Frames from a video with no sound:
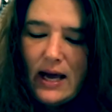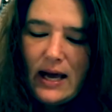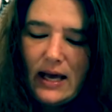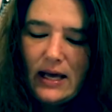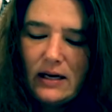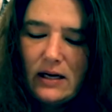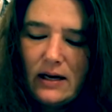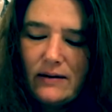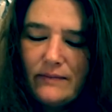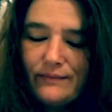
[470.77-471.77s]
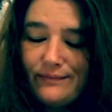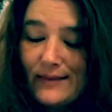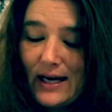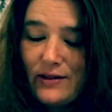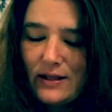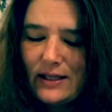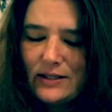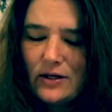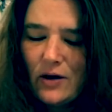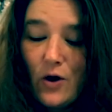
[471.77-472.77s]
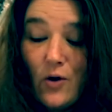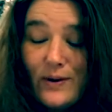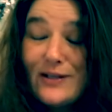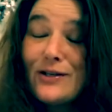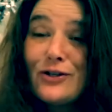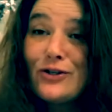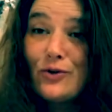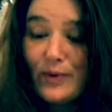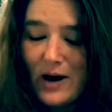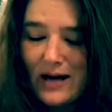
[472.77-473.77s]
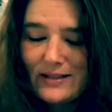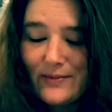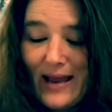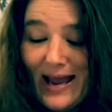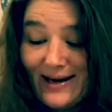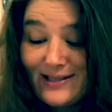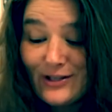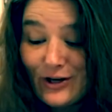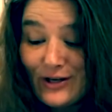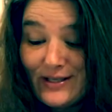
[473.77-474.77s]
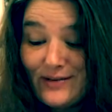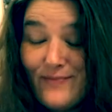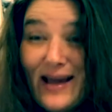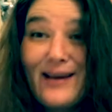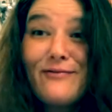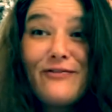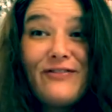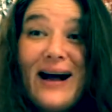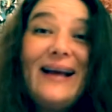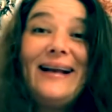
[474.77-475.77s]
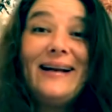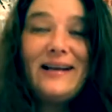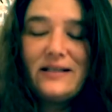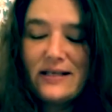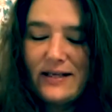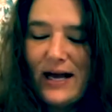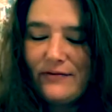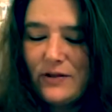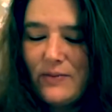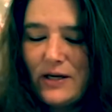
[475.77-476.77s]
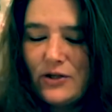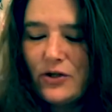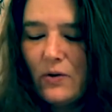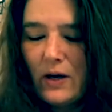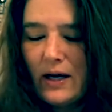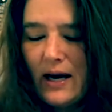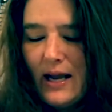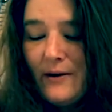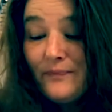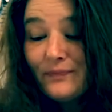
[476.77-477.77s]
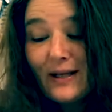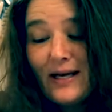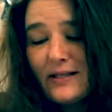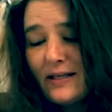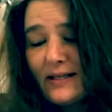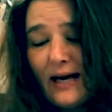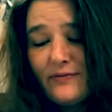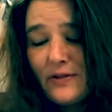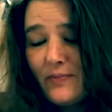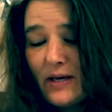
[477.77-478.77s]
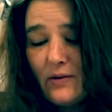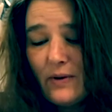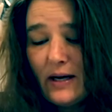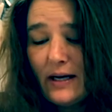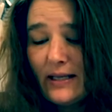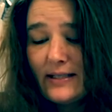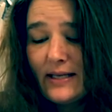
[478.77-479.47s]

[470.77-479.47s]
And I think that's always super awesome, and it's good to make it fun. It doesn't have to be a chore, and it doesn't have to be where it's